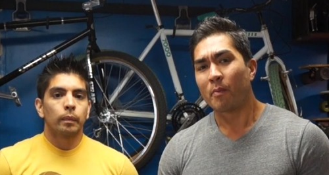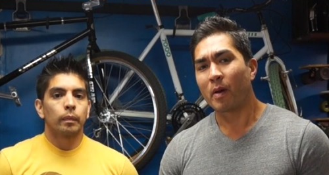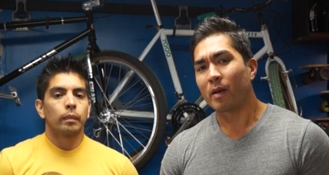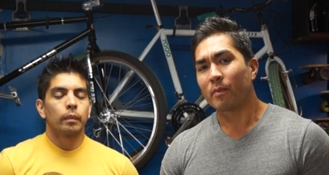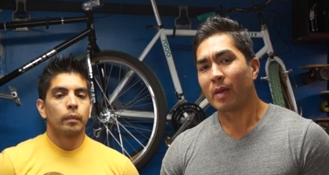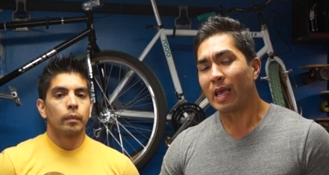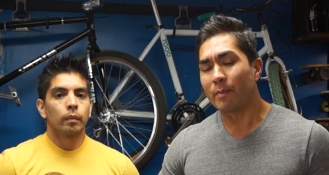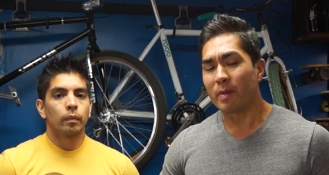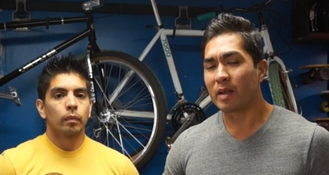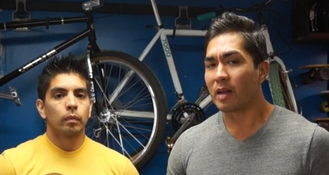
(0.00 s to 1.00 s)
Speaker 1: But
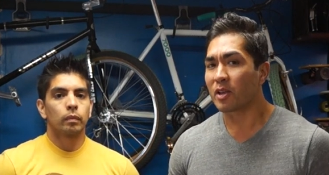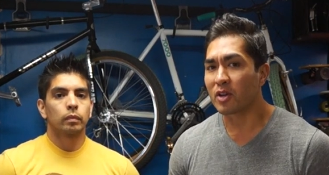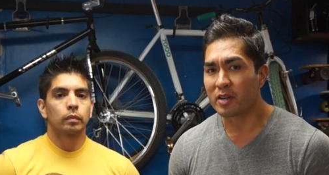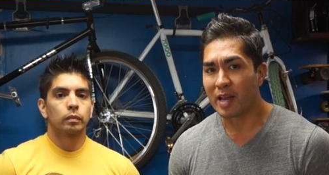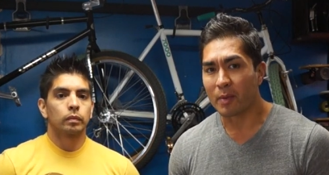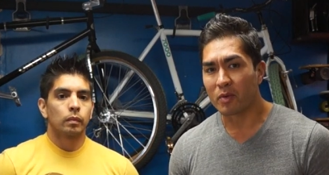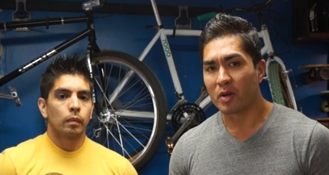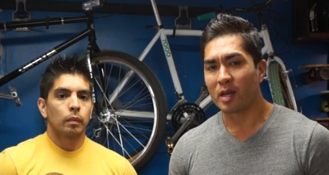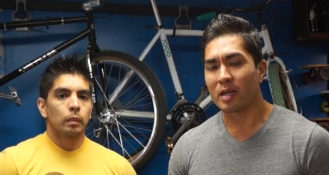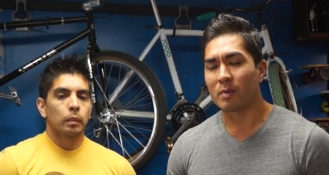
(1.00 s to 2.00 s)
it being in a good
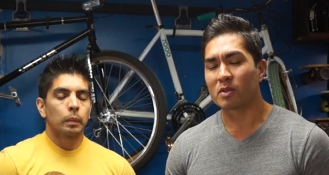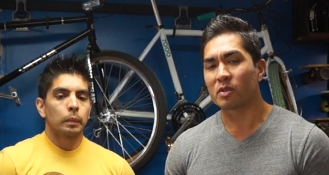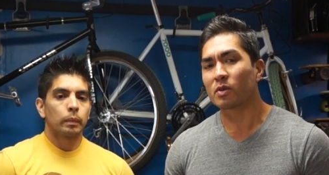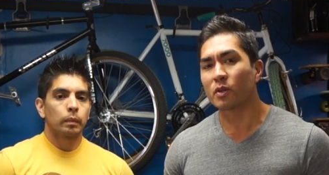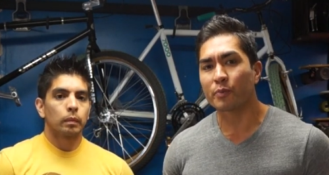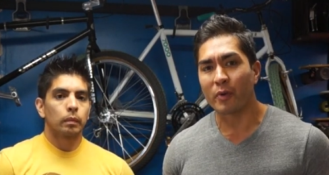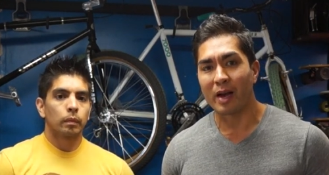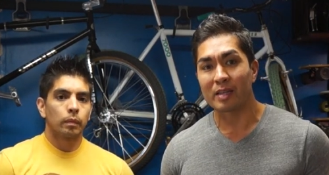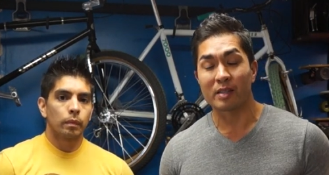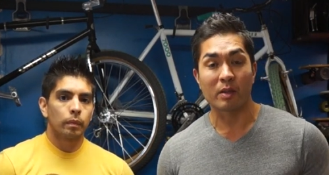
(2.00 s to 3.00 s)
neighborhood, it was no
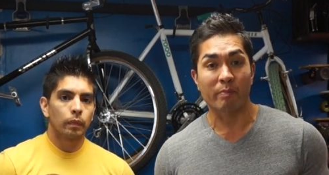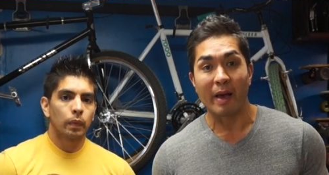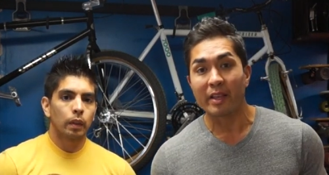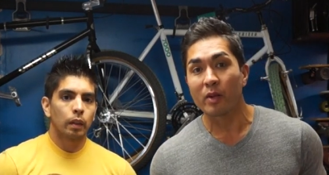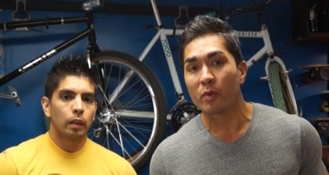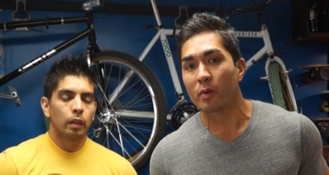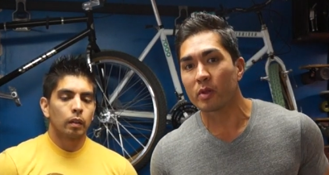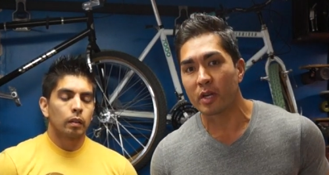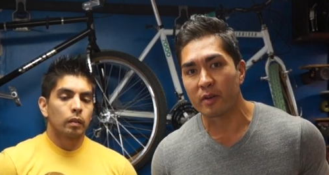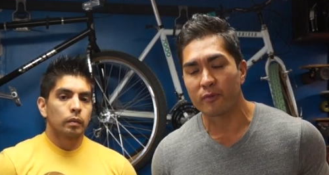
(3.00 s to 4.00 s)
surprise that the bike that we were
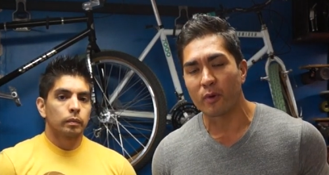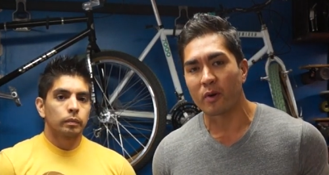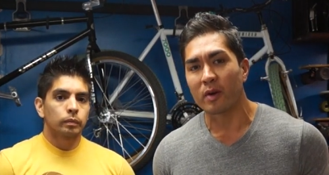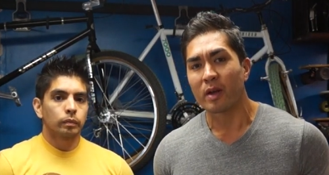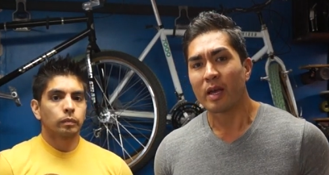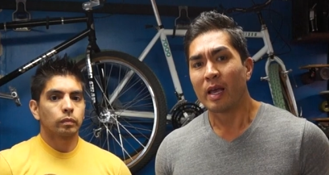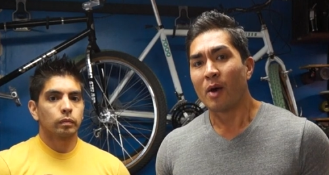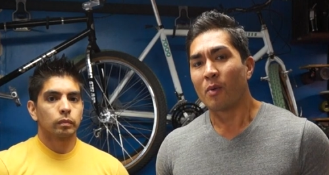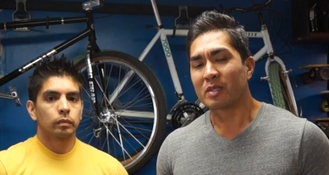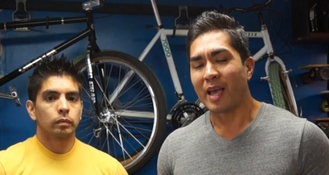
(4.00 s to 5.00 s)
looking for
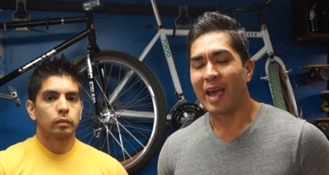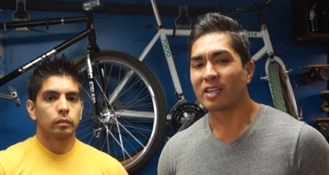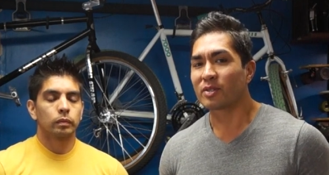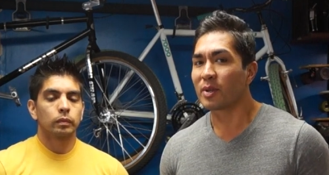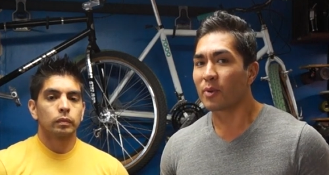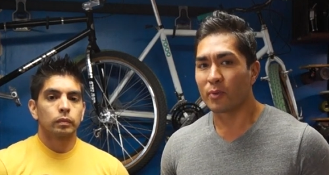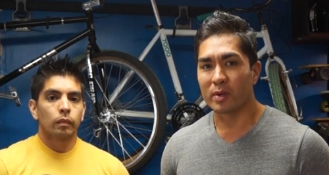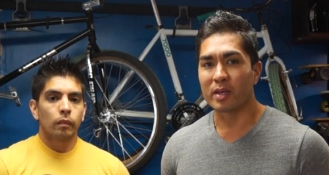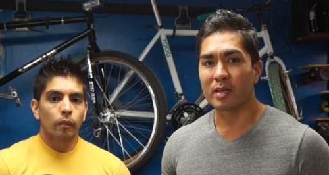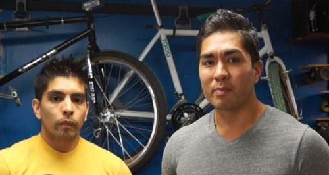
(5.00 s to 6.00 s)
was actually a
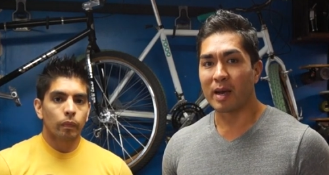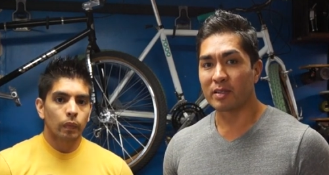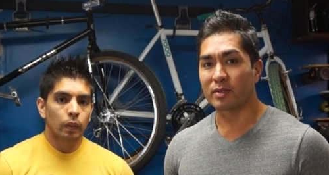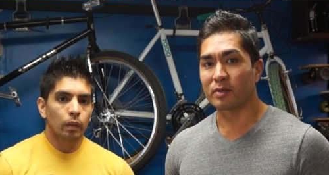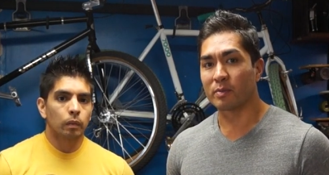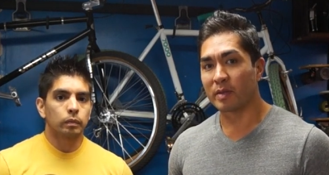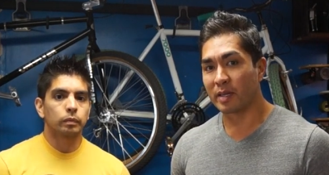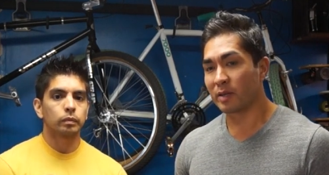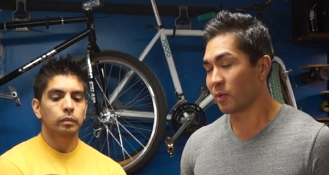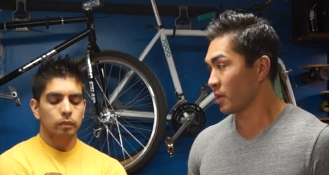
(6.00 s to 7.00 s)
really good bicycle to
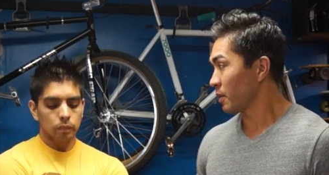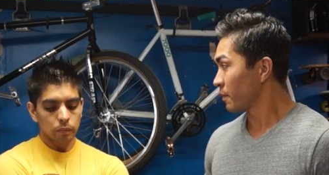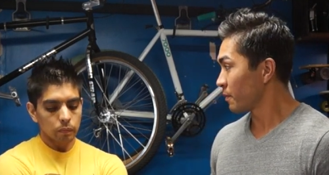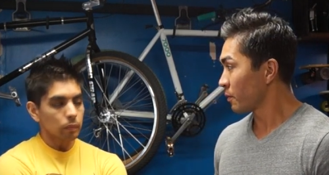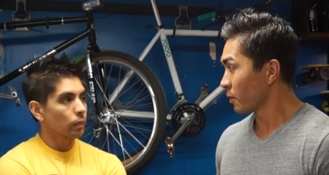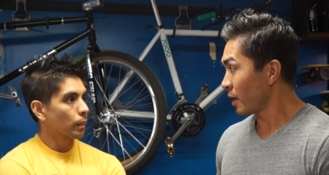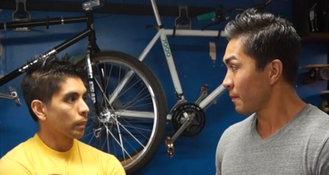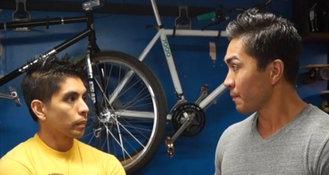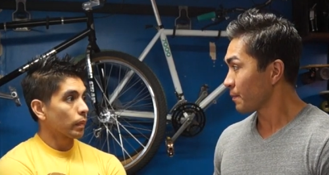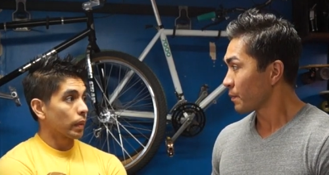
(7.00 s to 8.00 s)
begin with,
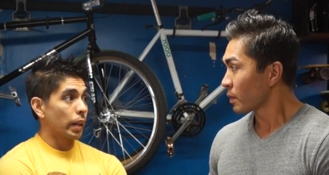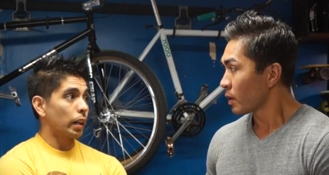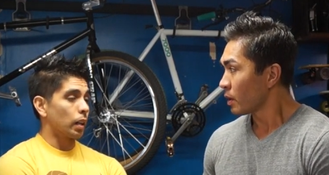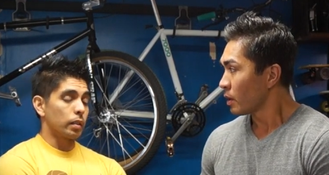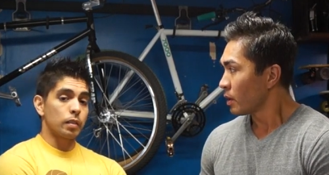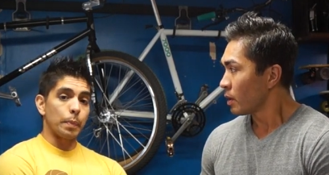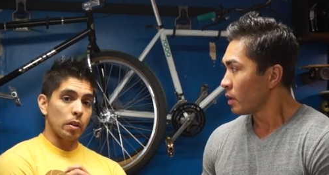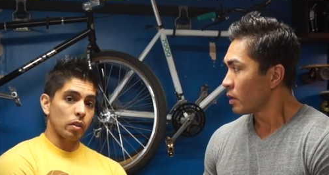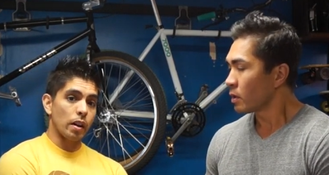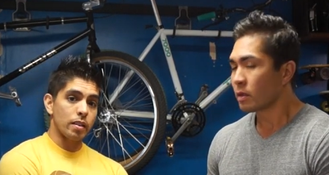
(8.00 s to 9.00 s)
right? Yeah,
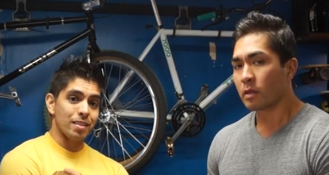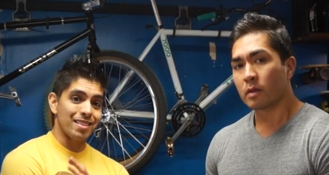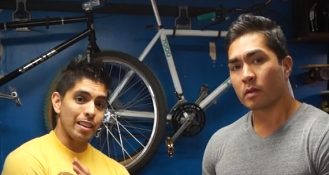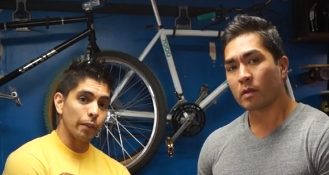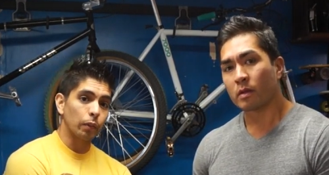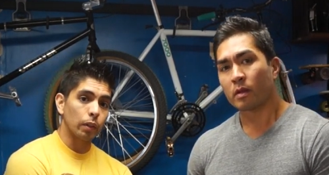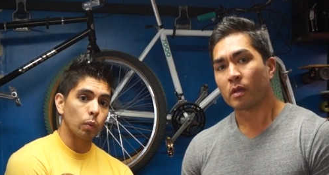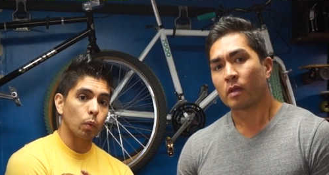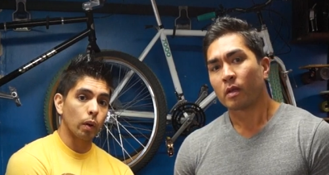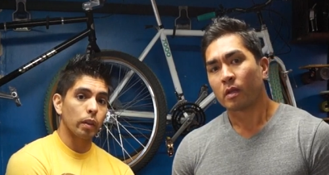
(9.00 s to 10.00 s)
Specialized is definitely
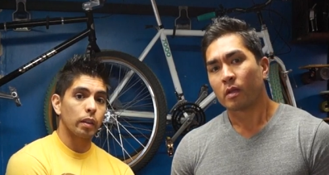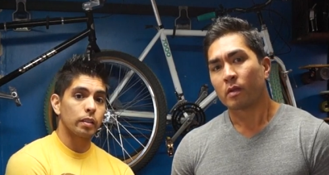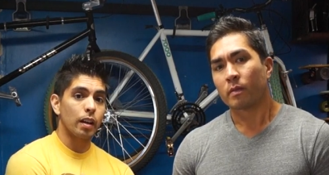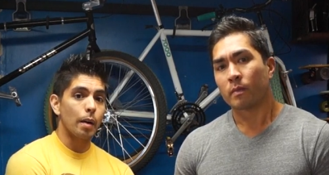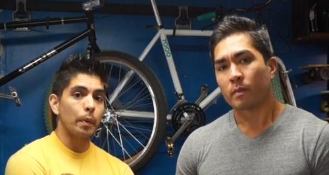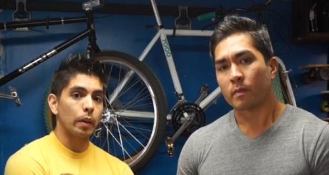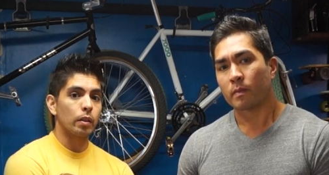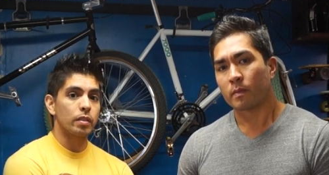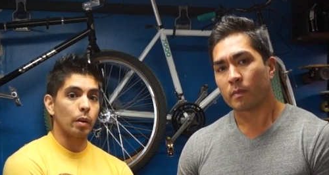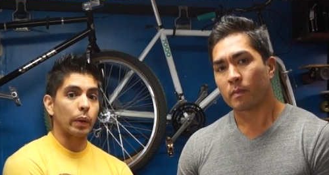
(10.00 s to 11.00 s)
one of the top
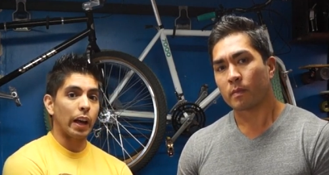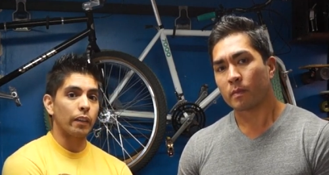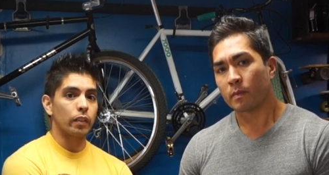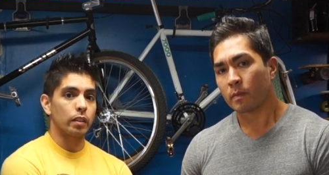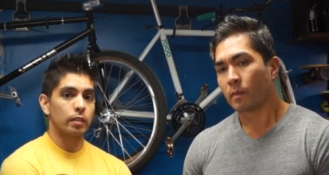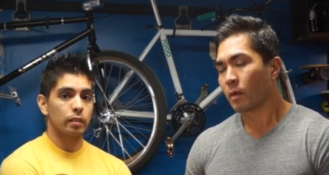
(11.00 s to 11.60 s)
hitters that we have in this